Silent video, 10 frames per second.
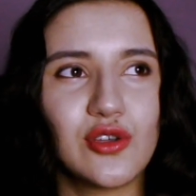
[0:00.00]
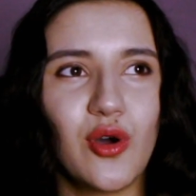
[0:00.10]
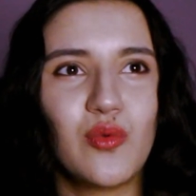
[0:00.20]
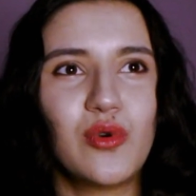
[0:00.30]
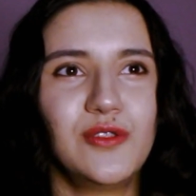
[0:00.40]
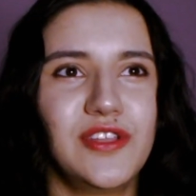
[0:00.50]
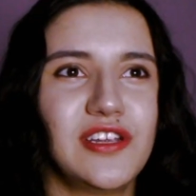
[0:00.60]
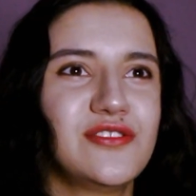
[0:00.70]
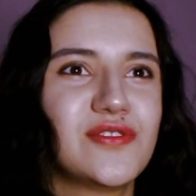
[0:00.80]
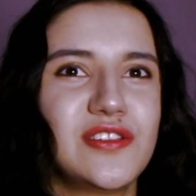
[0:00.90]
so what
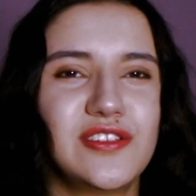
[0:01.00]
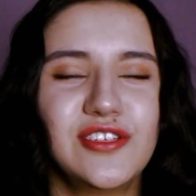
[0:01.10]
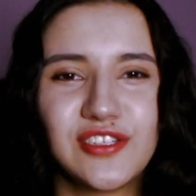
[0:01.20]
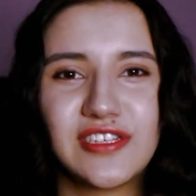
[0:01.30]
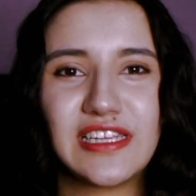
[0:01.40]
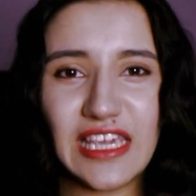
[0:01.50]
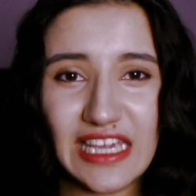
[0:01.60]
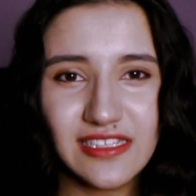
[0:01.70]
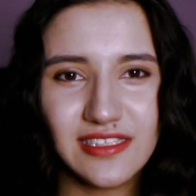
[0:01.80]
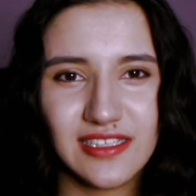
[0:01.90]
their tradition
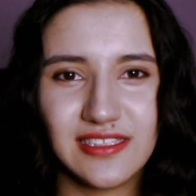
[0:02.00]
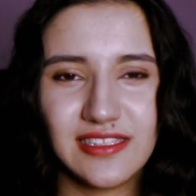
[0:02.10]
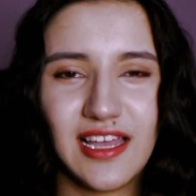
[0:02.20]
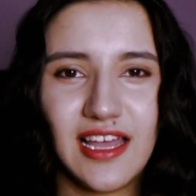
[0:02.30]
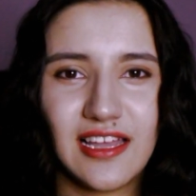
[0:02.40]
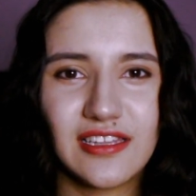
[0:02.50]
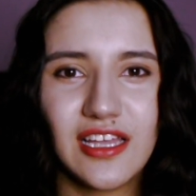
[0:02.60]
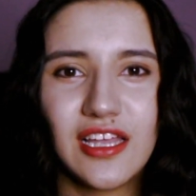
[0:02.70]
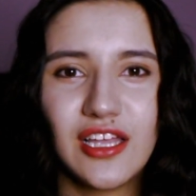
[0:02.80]
is is that